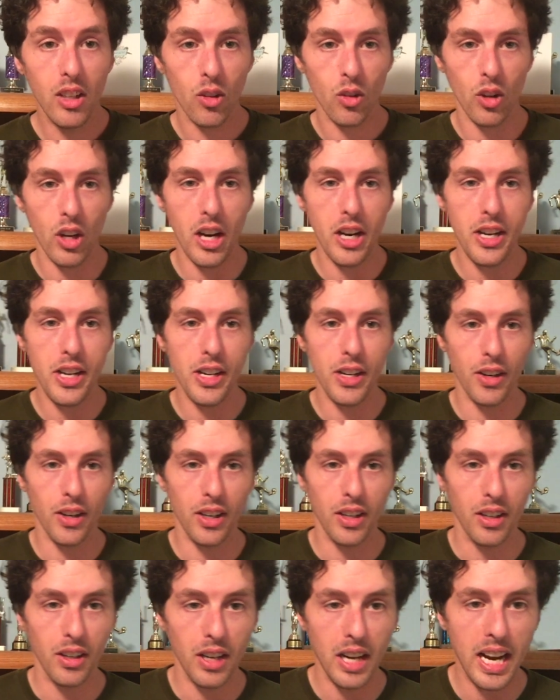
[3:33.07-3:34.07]
right
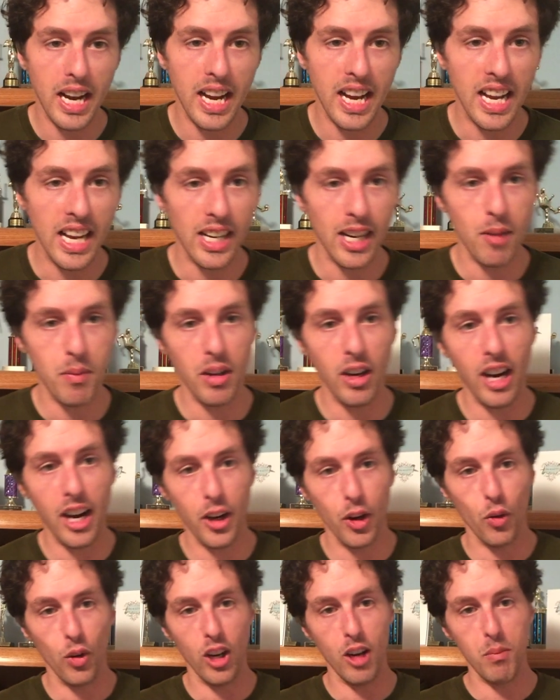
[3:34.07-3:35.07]
here and I'm, I
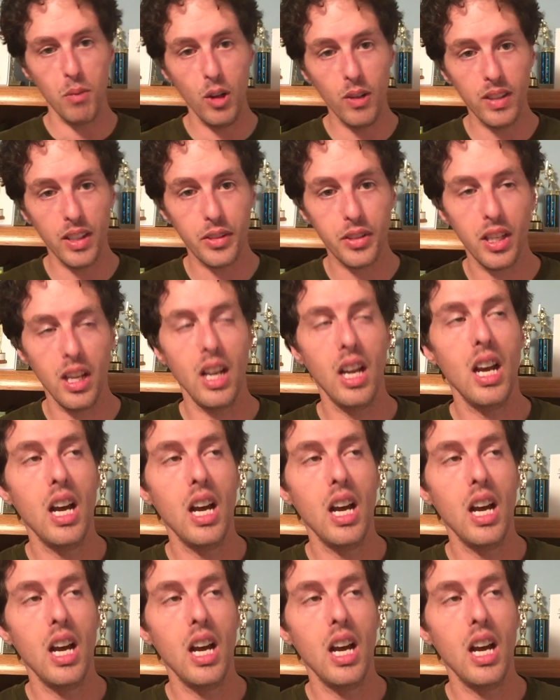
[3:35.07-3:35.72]
do not want to move it.